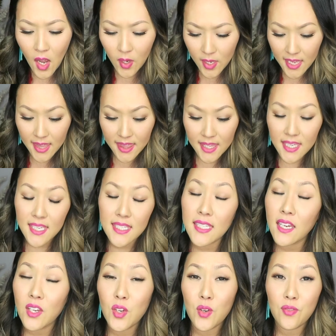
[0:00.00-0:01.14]
Okay, these
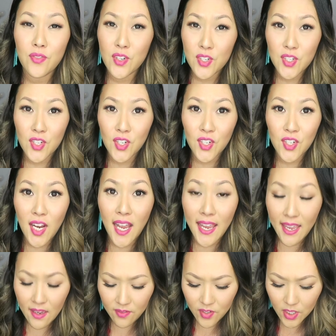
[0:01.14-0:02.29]
I know for sure I
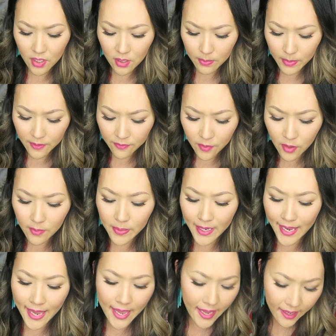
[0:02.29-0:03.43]
have shared before, but
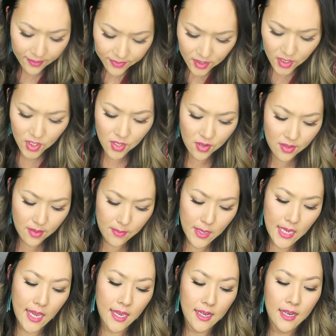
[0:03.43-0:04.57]
I have to share them
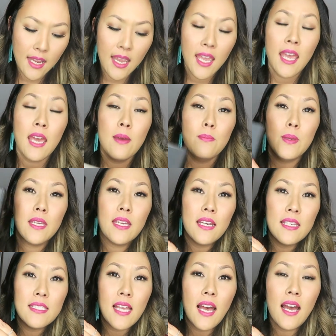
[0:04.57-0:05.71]
again
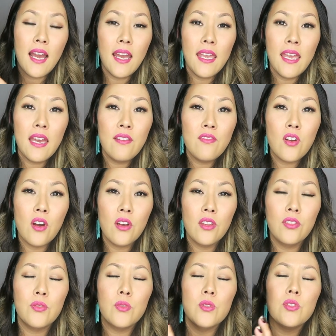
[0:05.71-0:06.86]
because I have
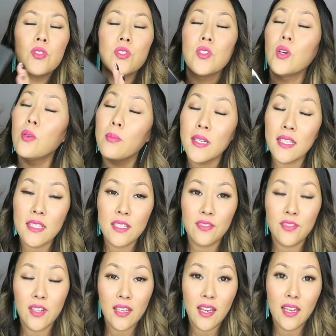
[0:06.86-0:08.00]
gone through so many
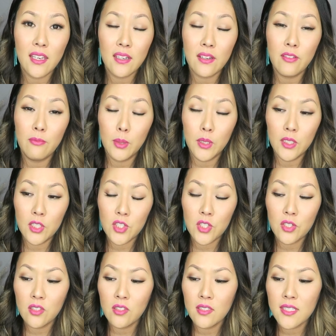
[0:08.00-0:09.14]
different kind of bullet
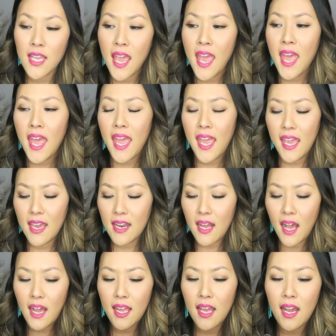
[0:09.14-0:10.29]
journals and
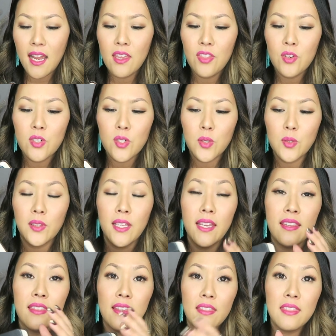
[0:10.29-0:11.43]
I either don't
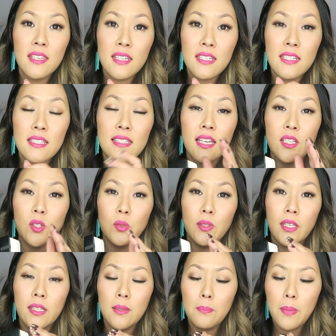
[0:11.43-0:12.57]
like the thickness, I don't
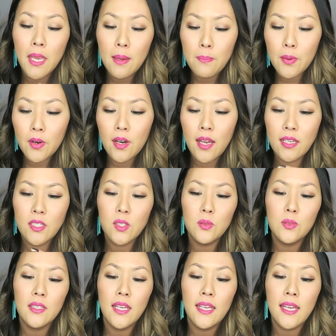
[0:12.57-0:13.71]
like the paper, I
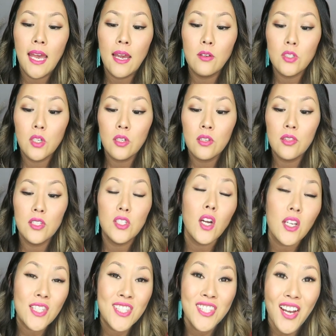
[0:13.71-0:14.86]
don't like how dark the
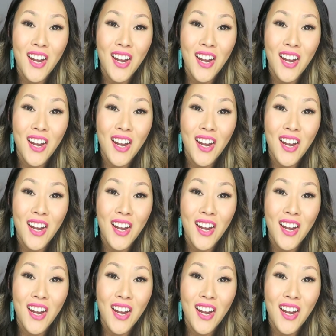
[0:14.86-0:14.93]
dots